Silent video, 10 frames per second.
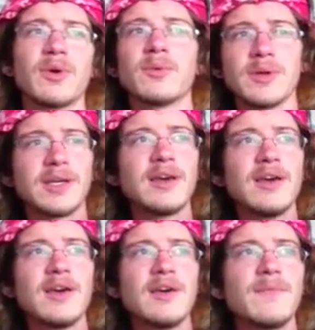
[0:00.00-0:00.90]
what are we...
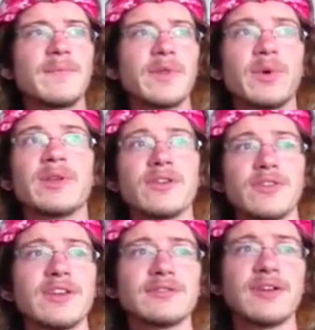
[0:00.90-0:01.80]
We
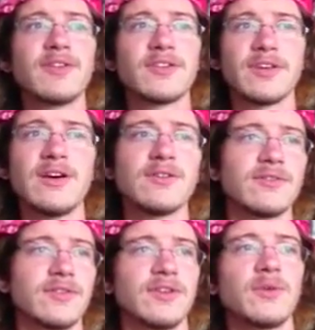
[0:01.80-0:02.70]
just need to love
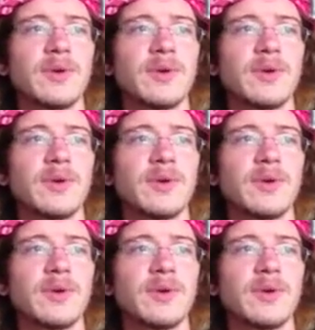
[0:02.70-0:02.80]
ourselves, you know.